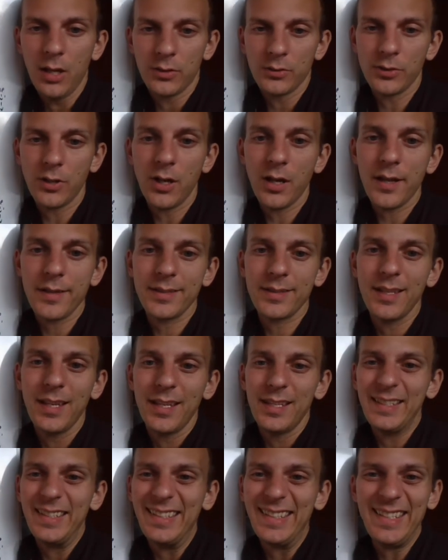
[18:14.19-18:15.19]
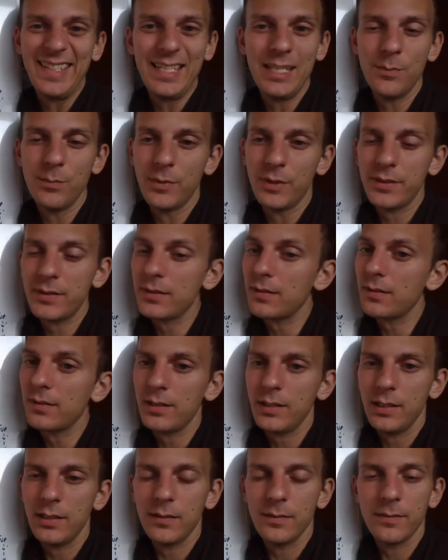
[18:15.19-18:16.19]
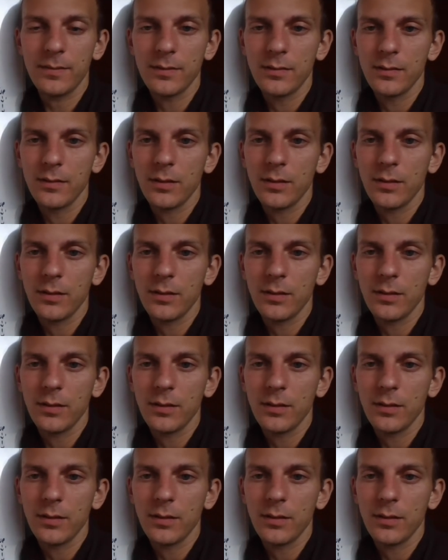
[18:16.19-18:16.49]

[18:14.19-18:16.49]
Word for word: Ross seems to leave.